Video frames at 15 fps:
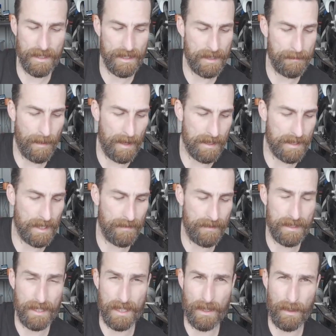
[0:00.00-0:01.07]
It's about
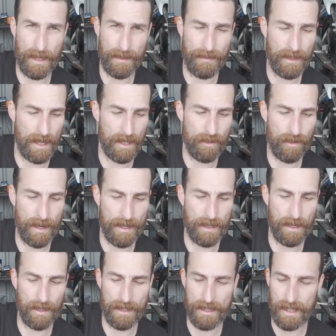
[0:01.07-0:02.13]
70 quid. If you get a trade
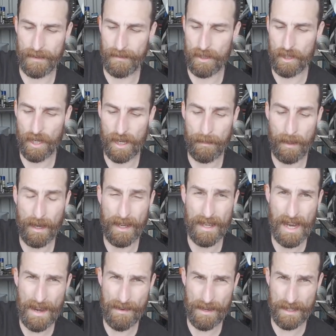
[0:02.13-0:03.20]
card, it's even cheaper,
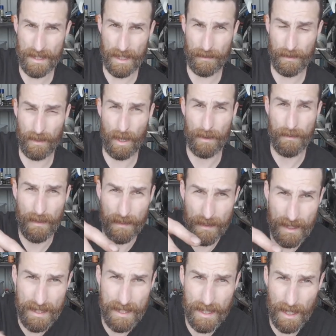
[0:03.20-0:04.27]
guaranteed for life.
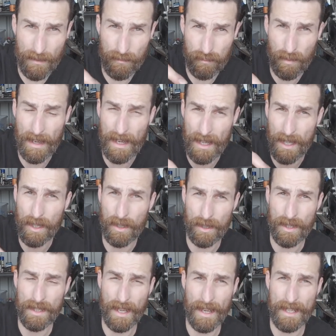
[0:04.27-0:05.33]
This is a really good
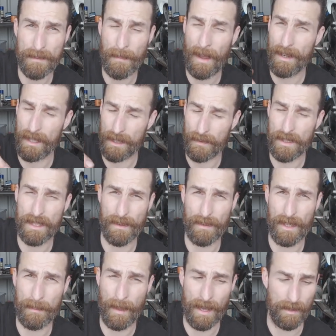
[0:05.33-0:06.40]
set of spanners for
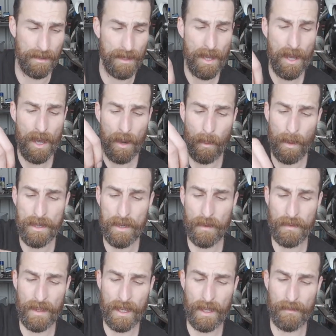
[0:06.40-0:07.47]
£70. When you
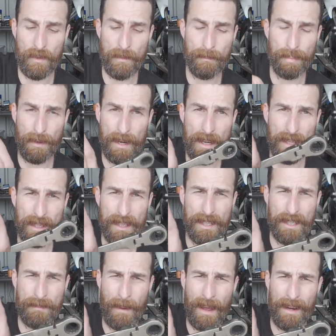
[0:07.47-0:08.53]
think if you break
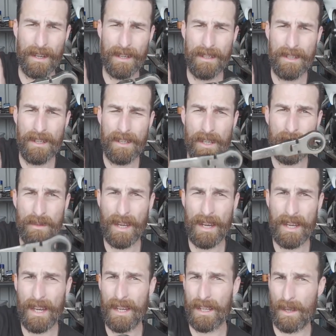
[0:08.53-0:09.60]
this spanner, you
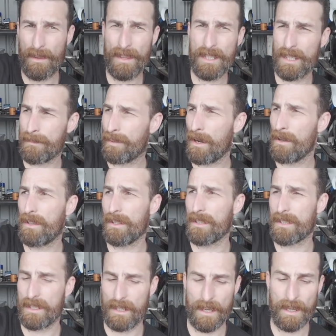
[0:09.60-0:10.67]
take it in and go, "This is broken,
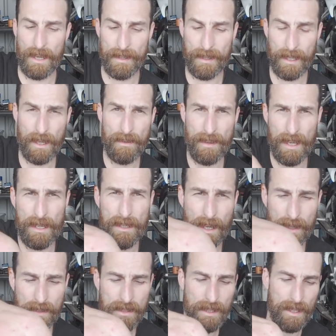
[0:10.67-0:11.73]
sir." And they go, "There you
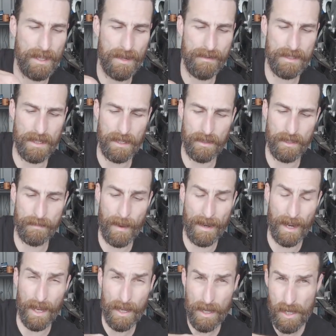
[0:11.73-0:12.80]
go, sir. There is a new
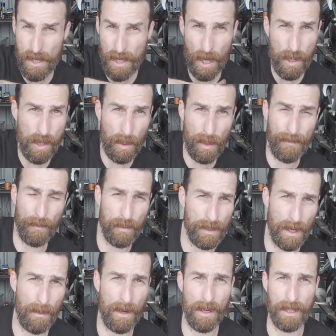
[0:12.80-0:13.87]
spanner." No quibble,
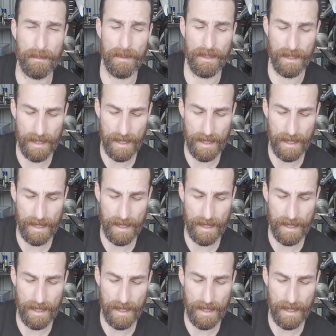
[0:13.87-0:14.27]
no argument.